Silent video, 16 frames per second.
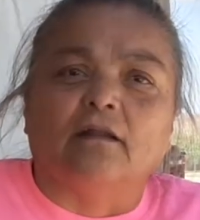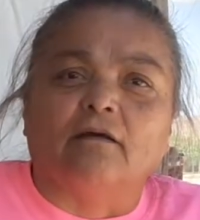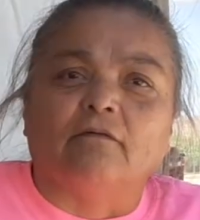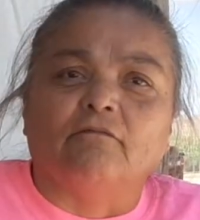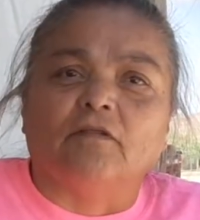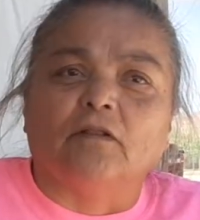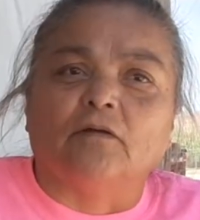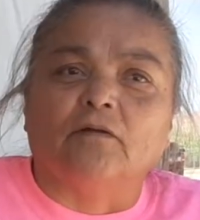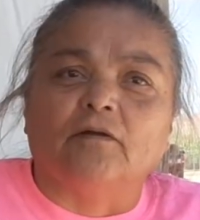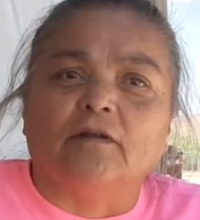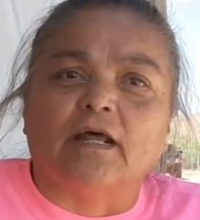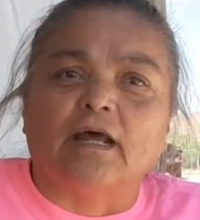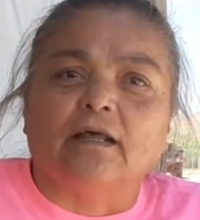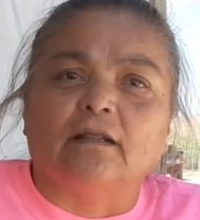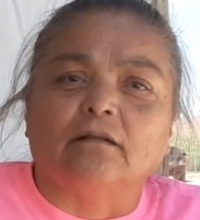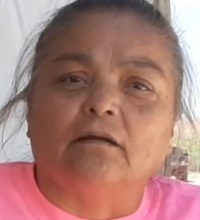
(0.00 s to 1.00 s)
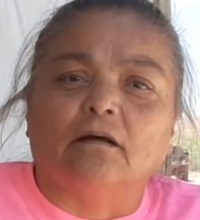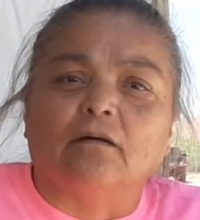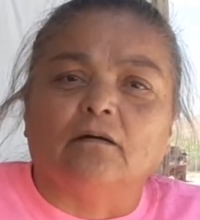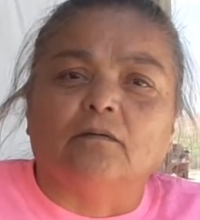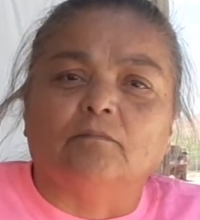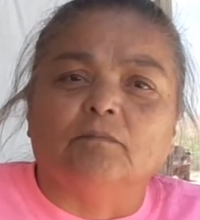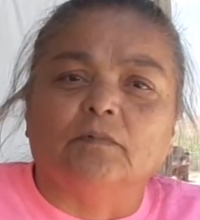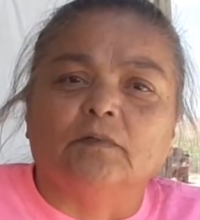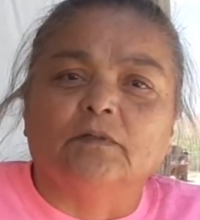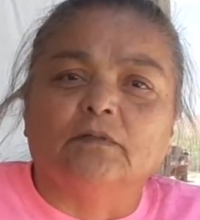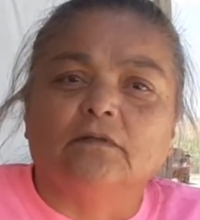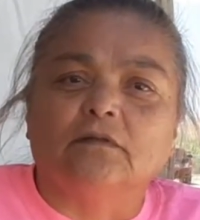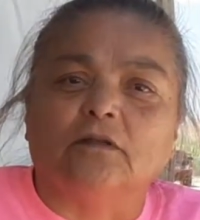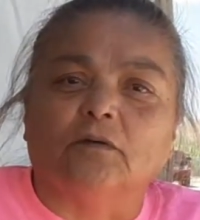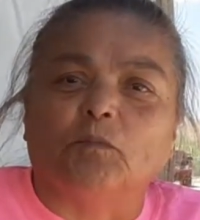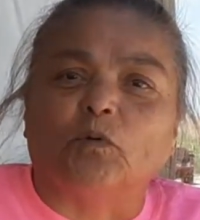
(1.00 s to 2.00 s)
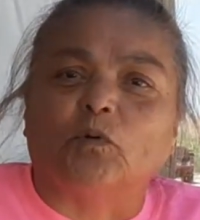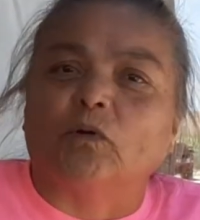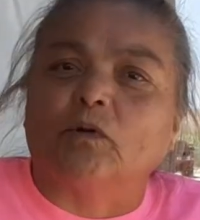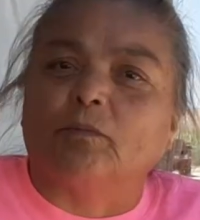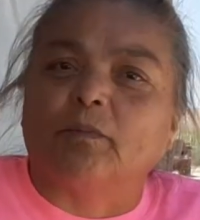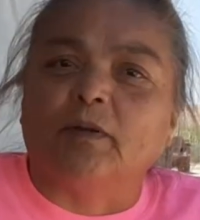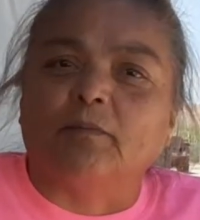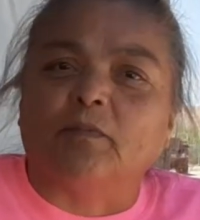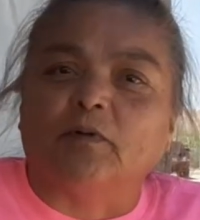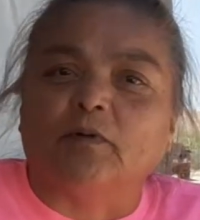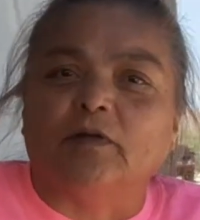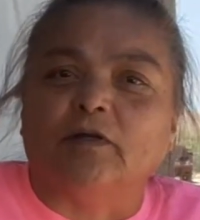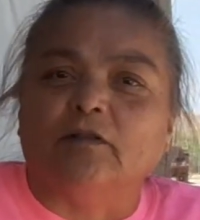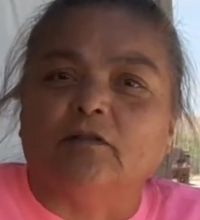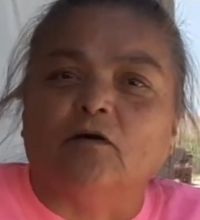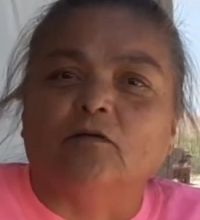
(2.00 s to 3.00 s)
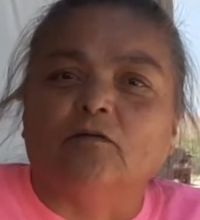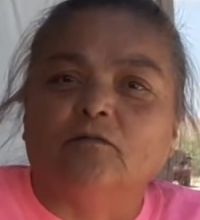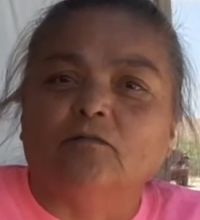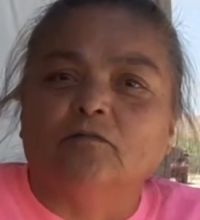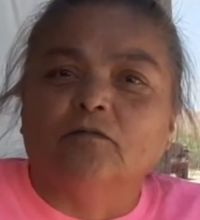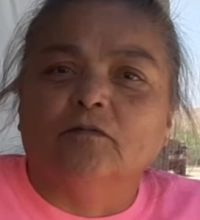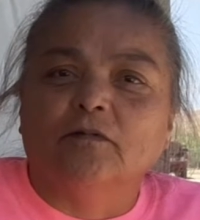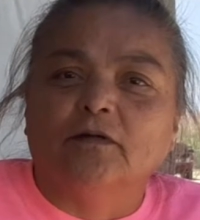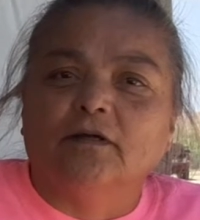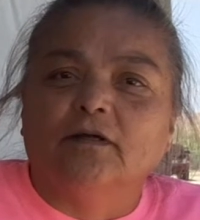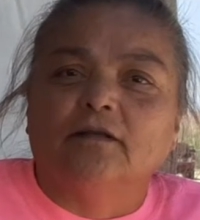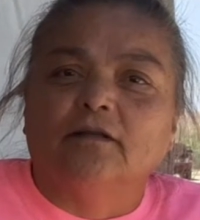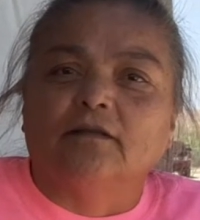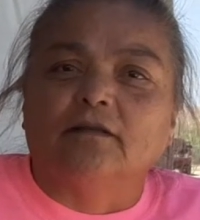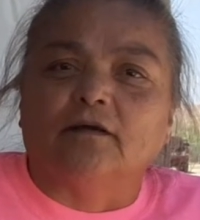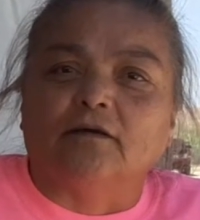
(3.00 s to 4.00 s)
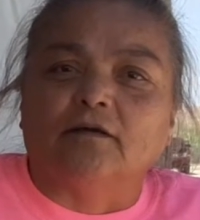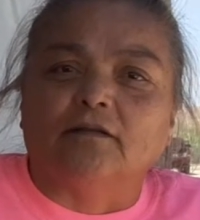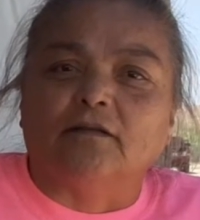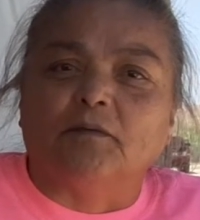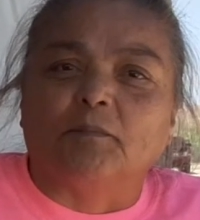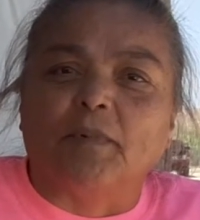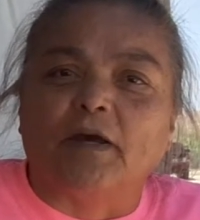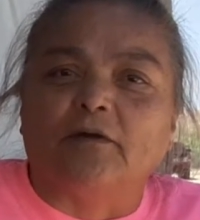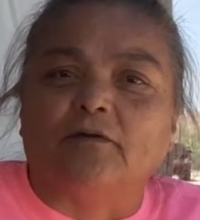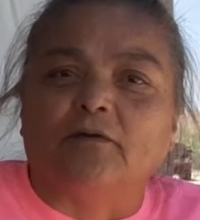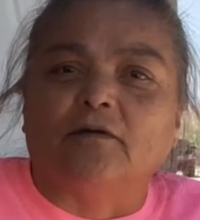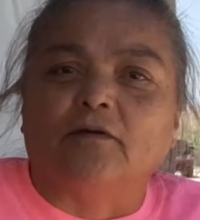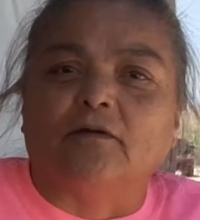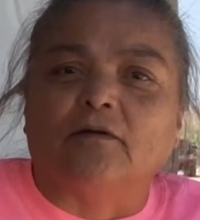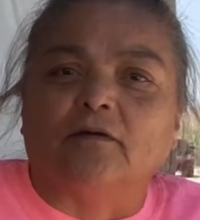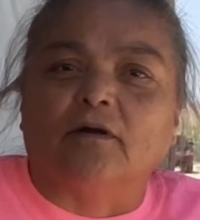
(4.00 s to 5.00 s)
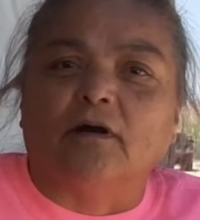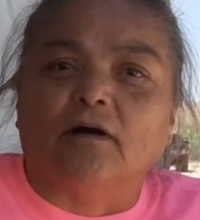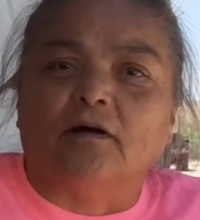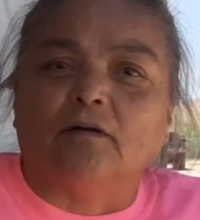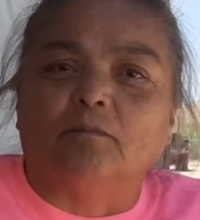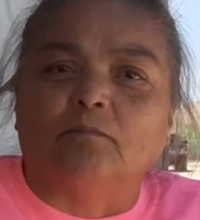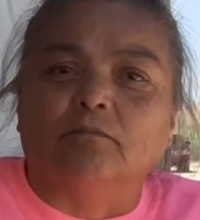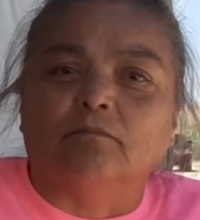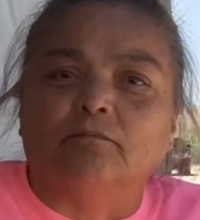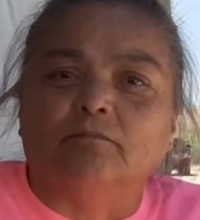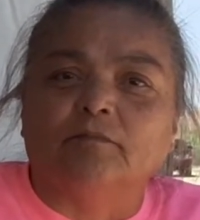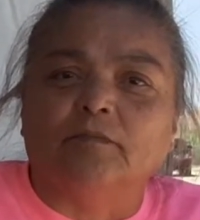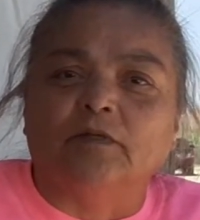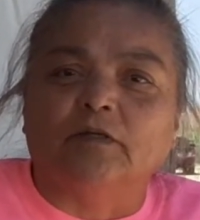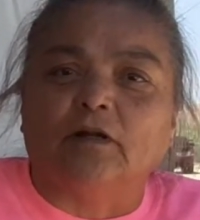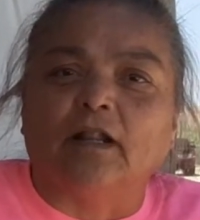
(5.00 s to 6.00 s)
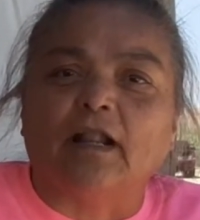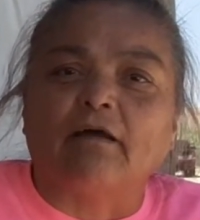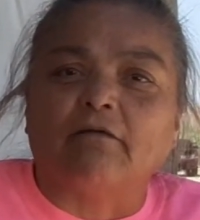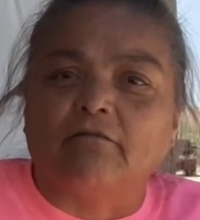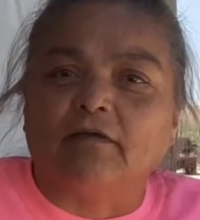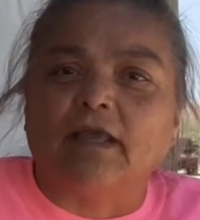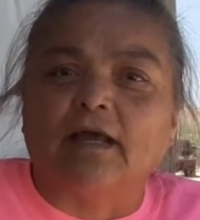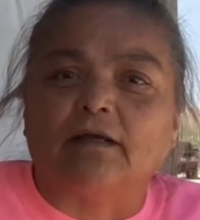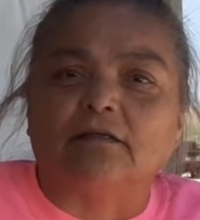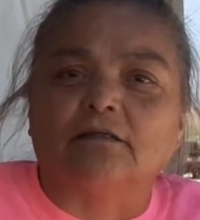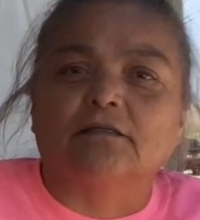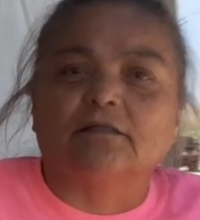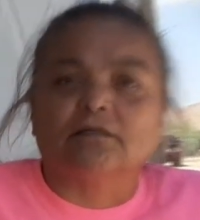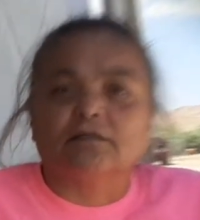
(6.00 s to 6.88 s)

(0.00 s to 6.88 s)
I've learned that um, the more people you know the, the better um, your life gets.